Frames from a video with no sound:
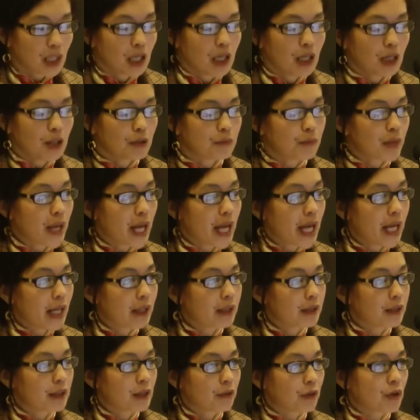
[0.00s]

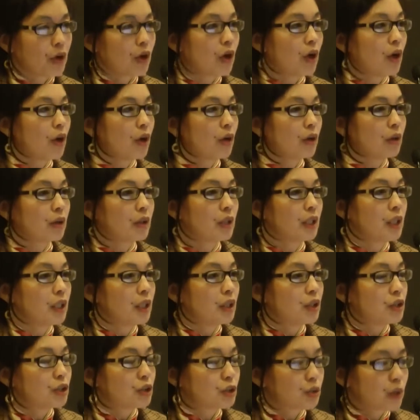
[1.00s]
and they were all
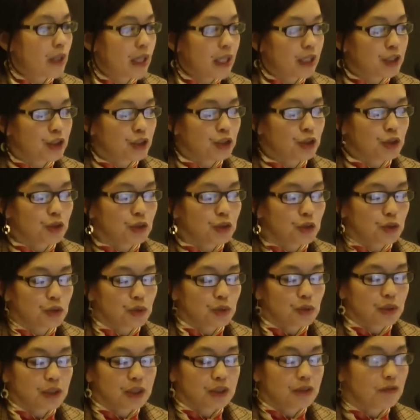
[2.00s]
trying
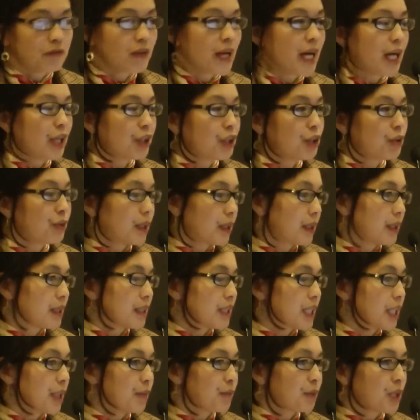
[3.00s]
to devalue at the
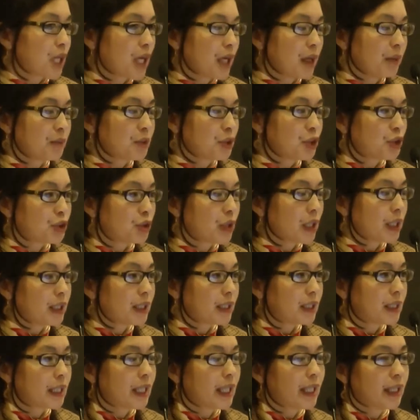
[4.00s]
same time to try
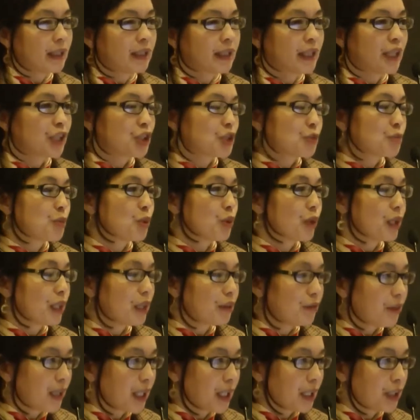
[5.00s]
to gain export
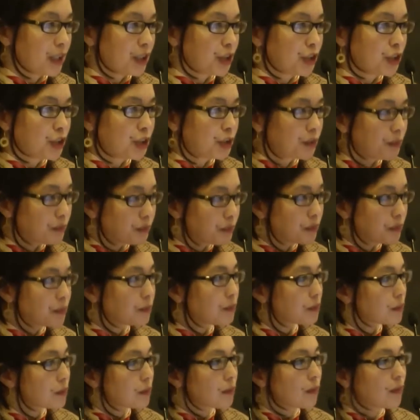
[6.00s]
advantage.
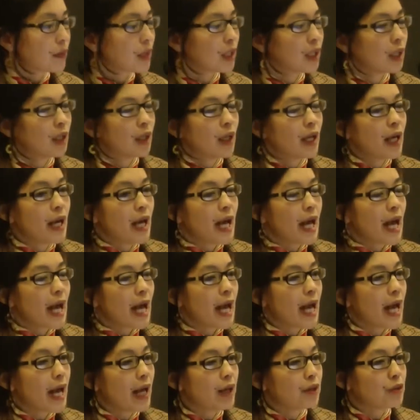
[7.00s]

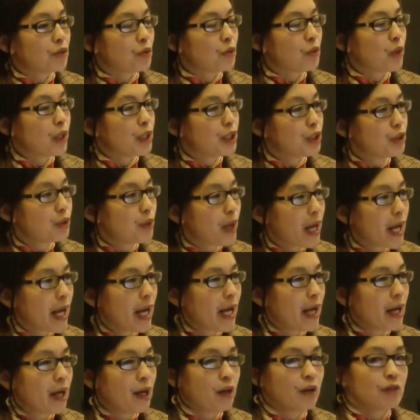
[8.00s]
And when you
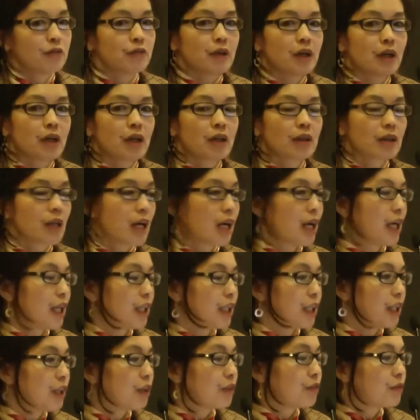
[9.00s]
have a
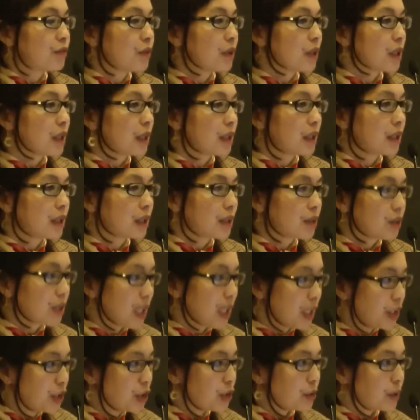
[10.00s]
lot of
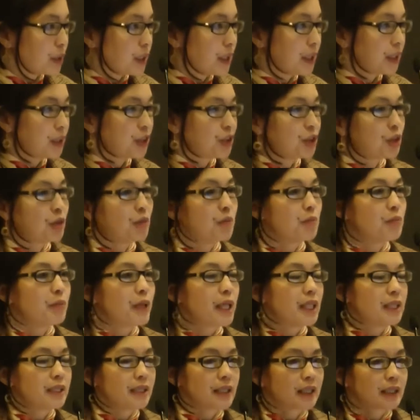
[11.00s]
countries
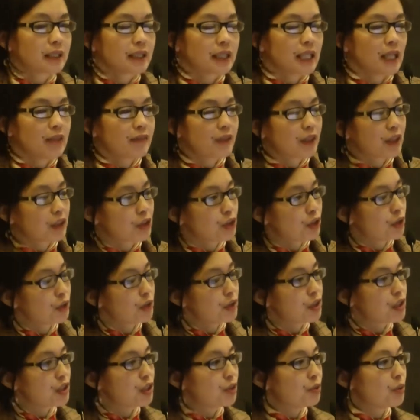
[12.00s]
basically having a
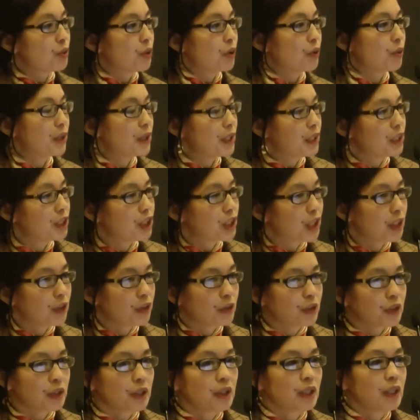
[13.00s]
currency war with each
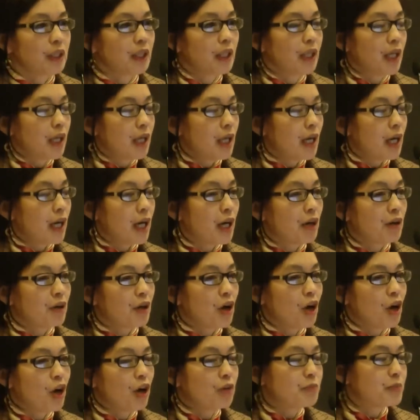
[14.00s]
other,
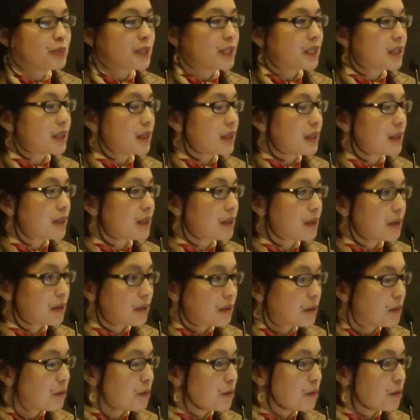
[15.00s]
all business